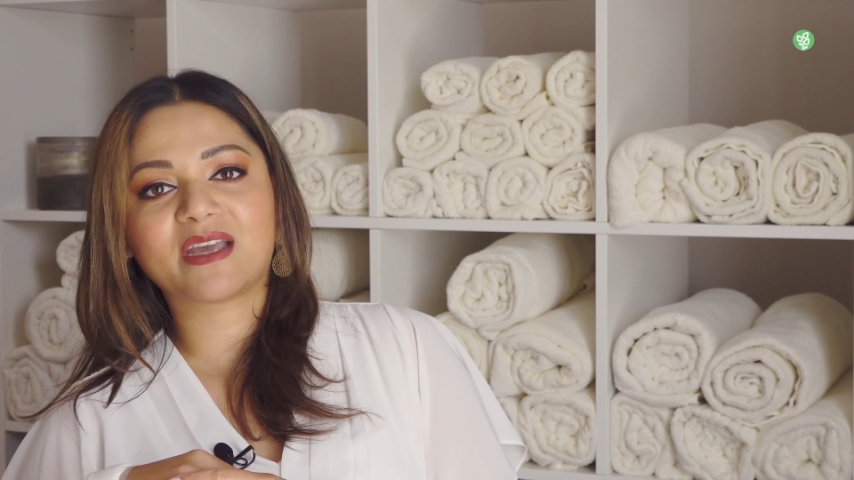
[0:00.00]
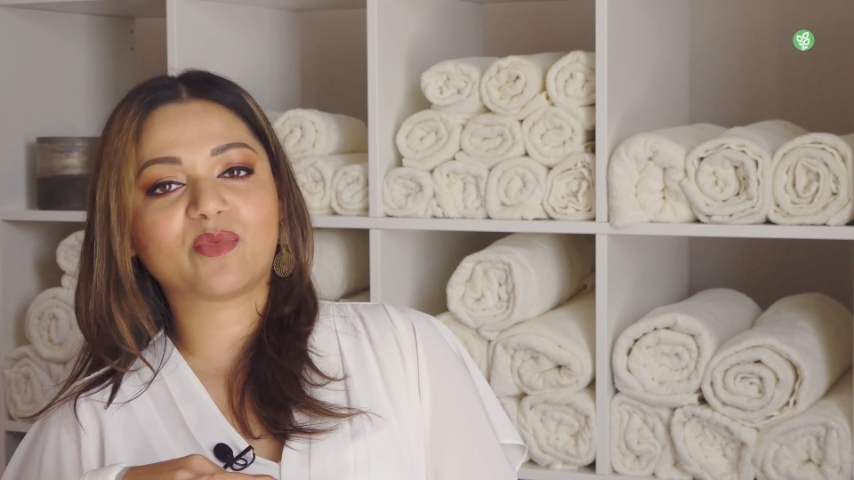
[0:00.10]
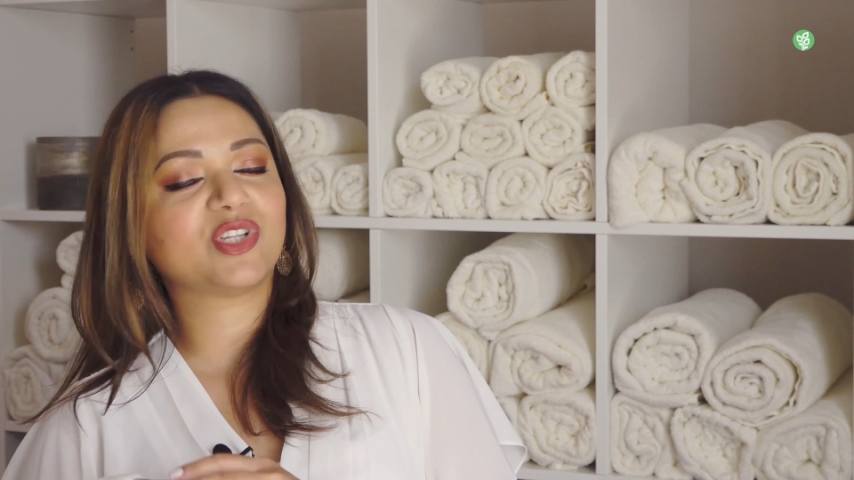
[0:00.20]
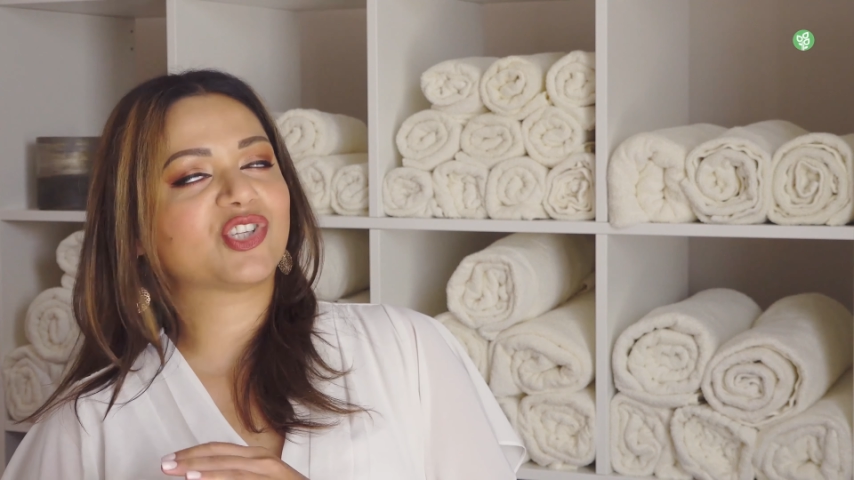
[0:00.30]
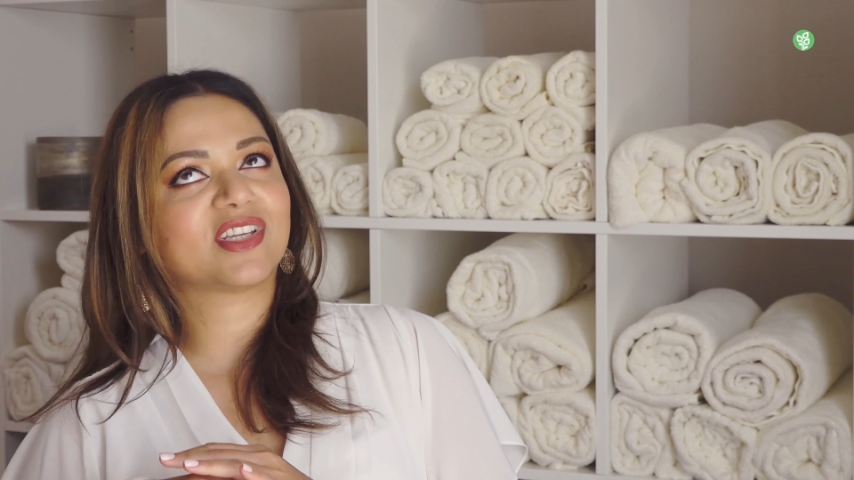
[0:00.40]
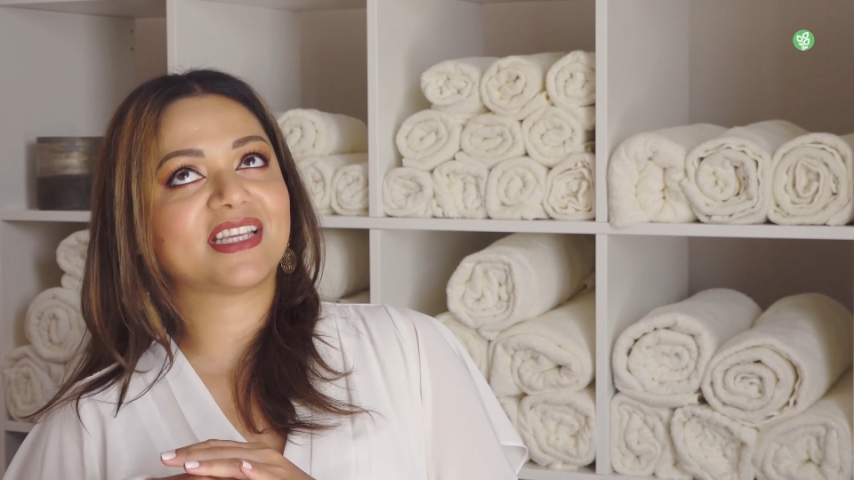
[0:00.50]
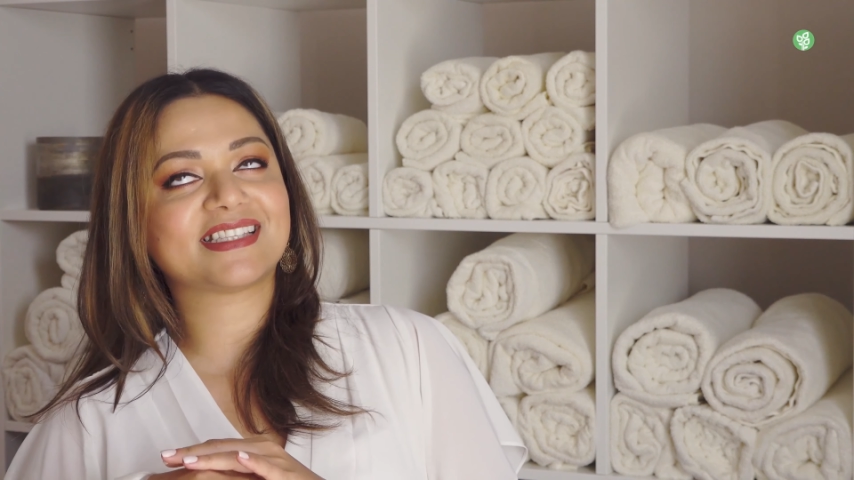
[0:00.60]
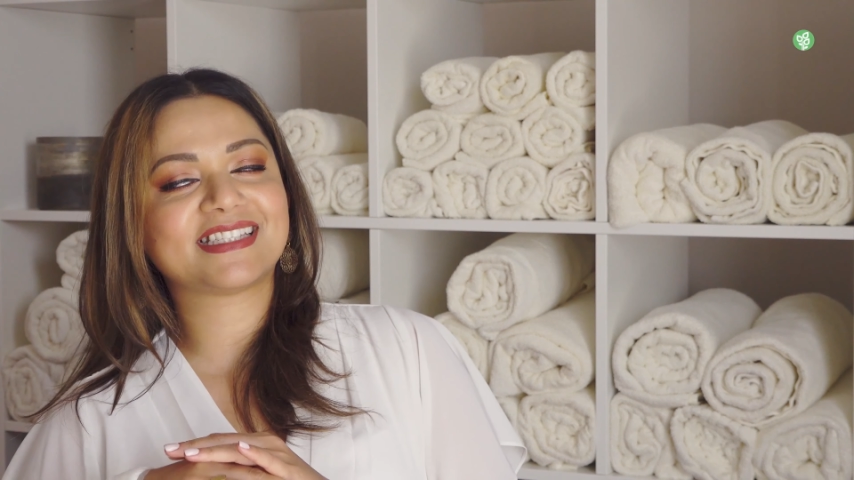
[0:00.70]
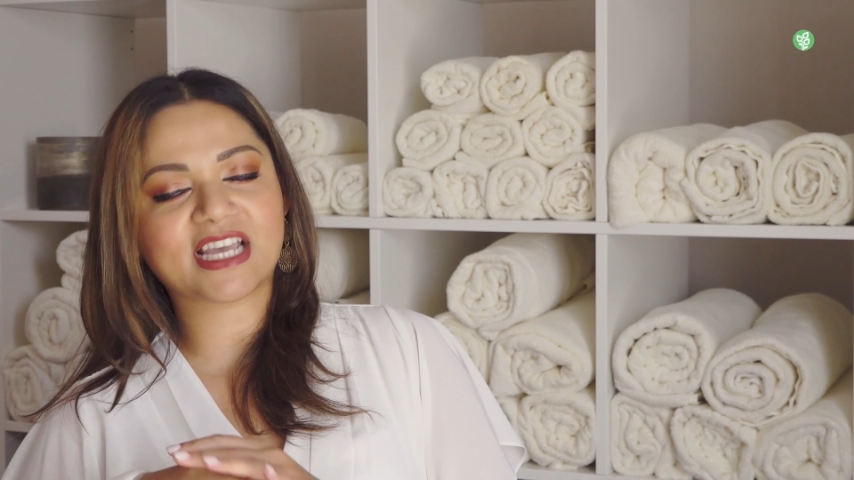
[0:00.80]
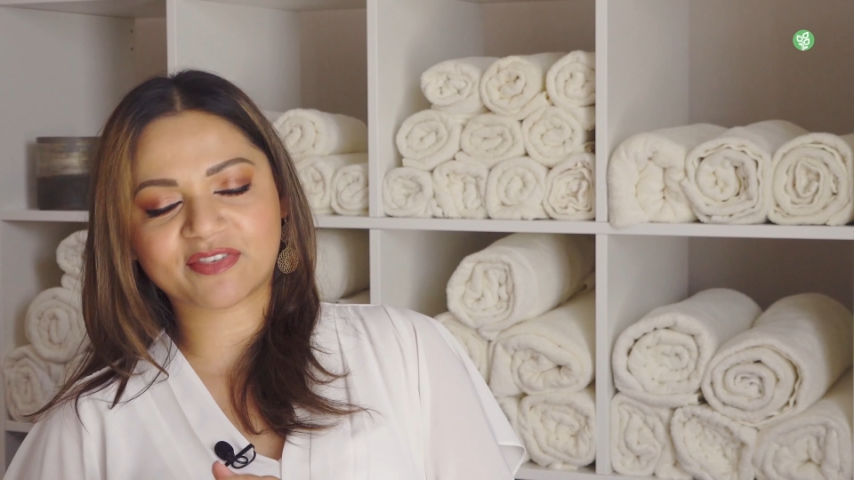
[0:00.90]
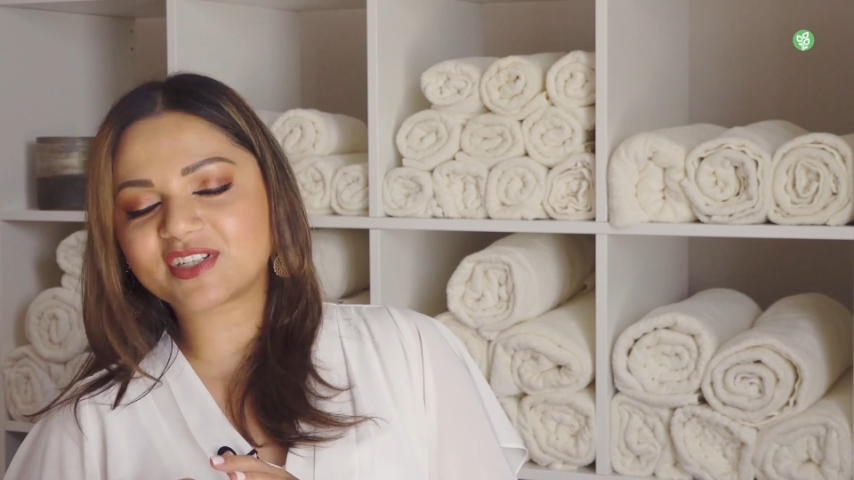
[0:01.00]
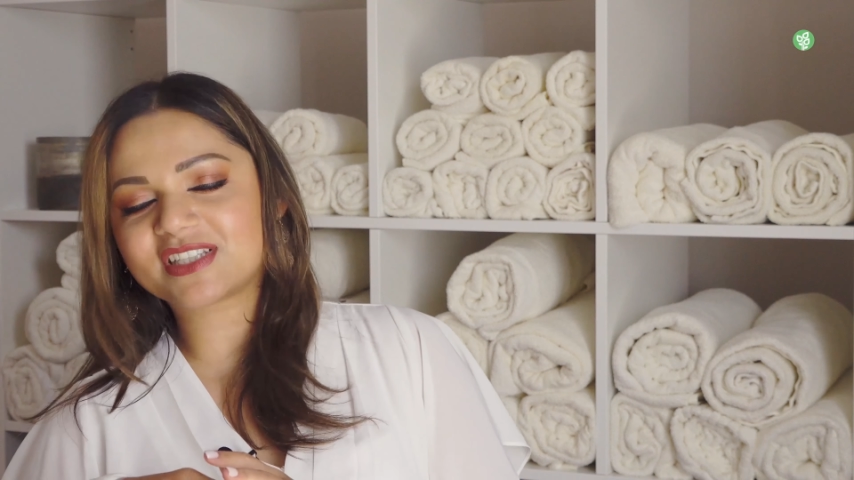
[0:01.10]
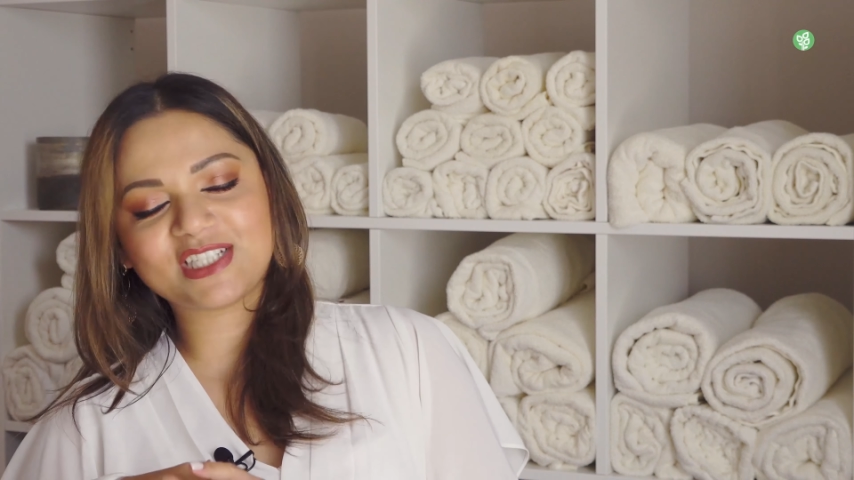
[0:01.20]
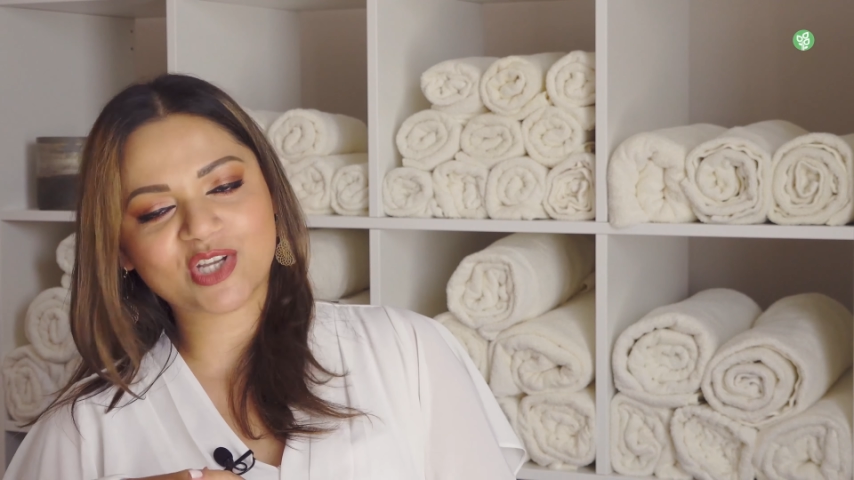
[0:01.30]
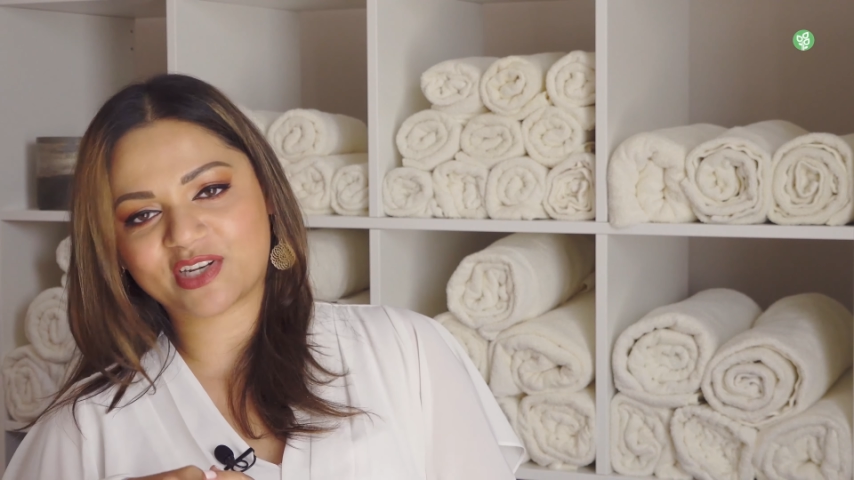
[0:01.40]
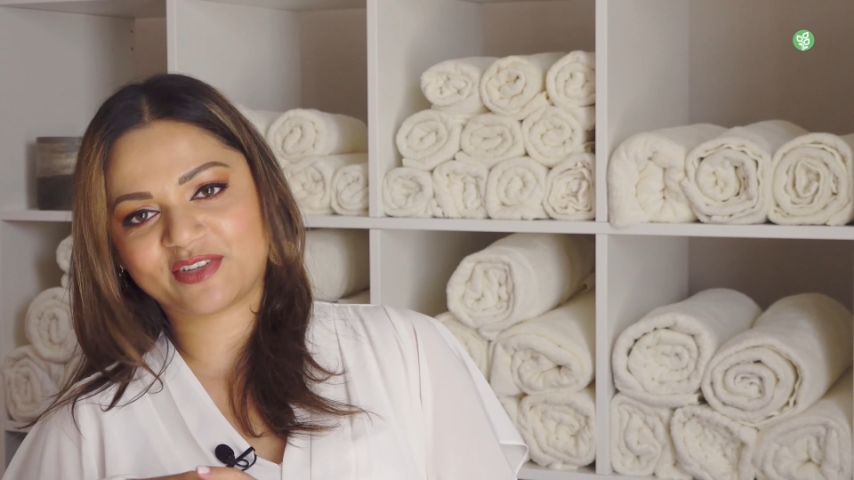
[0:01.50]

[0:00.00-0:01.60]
which is definitely not